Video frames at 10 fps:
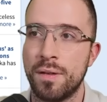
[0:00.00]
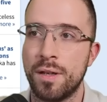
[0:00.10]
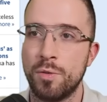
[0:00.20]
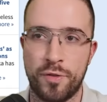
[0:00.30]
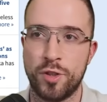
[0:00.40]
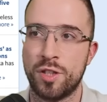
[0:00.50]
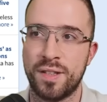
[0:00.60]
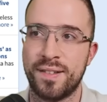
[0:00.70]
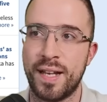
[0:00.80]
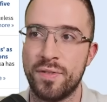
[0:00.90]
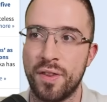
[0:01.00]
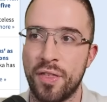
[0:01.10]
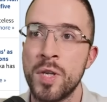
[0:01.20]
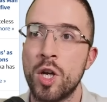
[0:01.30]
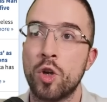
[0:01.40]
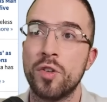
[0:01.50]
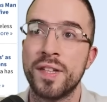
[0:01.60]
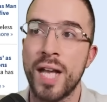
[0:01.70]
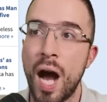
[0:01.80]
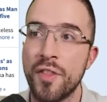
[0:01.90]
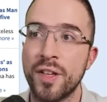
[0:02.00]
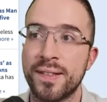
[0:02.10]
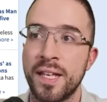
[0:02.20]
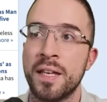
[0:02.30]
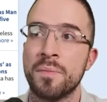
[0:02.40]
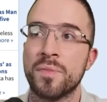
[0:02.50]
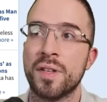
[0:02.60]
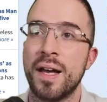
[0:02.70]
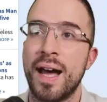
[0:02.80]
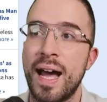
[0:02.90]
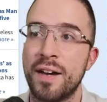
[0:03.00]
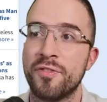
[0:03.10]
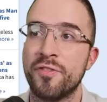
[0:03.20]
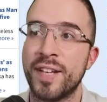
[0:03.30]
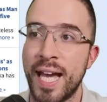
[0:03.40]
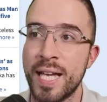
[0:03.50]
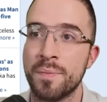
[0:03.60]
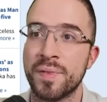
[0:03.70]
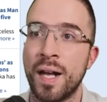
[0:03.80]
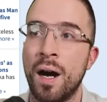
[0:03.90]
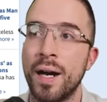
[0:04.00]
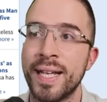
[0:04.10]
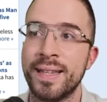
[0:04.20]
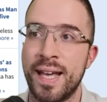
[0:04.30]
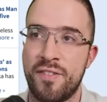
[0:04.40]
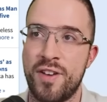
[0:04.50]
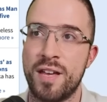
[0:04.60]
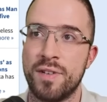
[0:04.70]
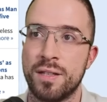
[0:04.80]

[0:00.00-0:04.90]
We're finishing 7th. Because the other teams have games that are in their favour.